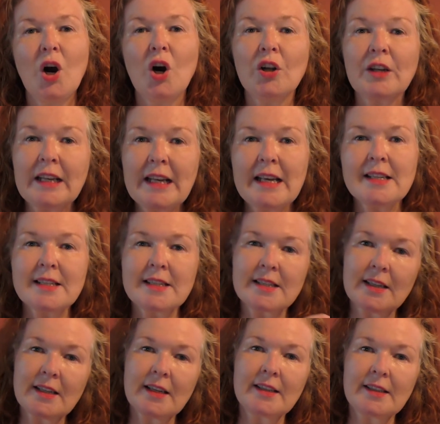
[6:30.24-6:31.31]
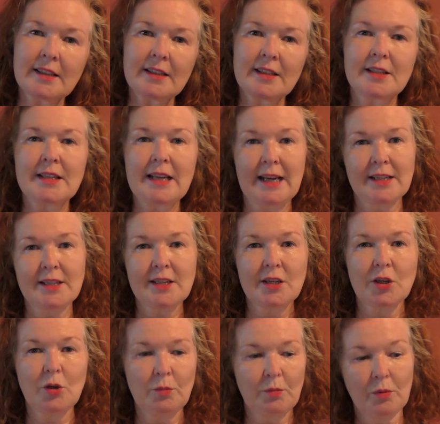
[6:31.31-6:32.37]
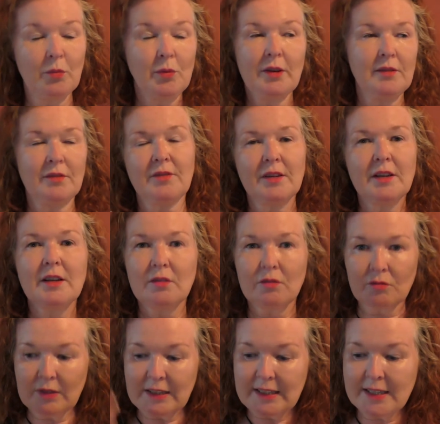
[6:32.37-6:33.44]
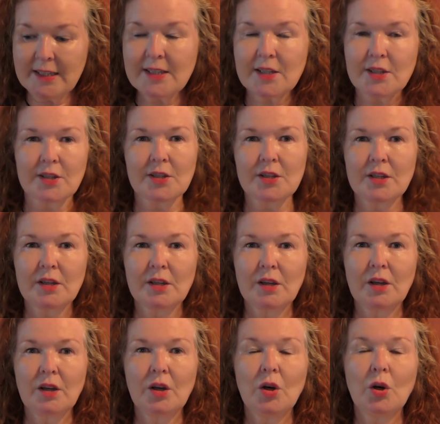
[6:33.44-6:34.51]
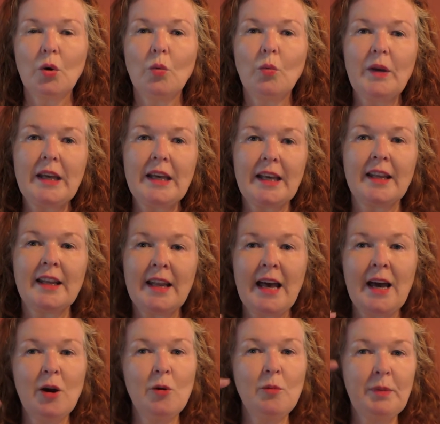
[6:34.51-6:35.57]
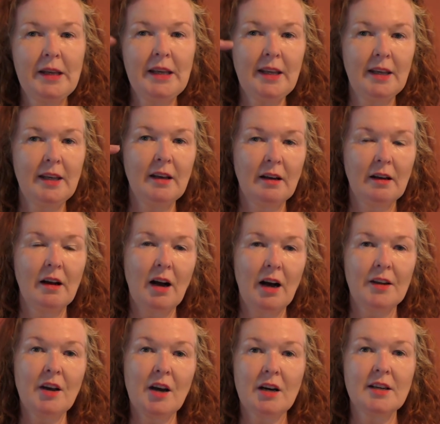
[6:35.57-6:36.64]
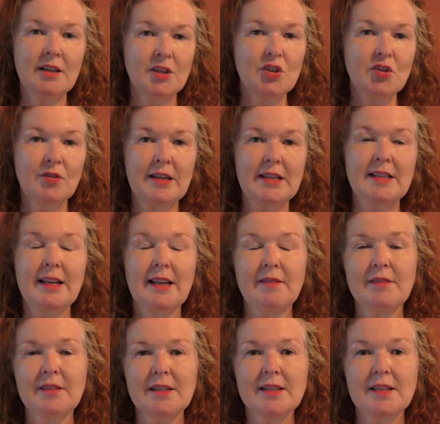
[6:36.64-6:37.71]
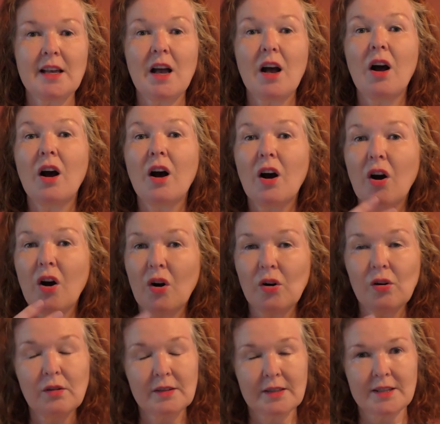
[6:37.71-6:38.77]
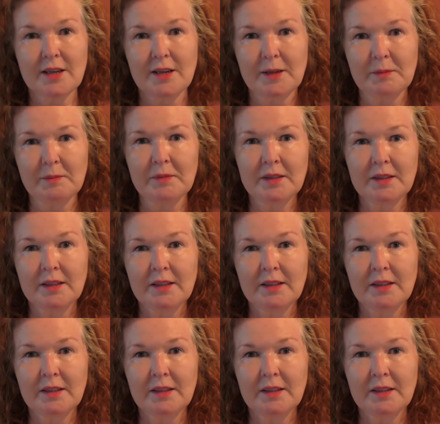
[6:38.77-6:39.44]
unless, like the antelope, we've released it, we can now be on high stress levels all the time.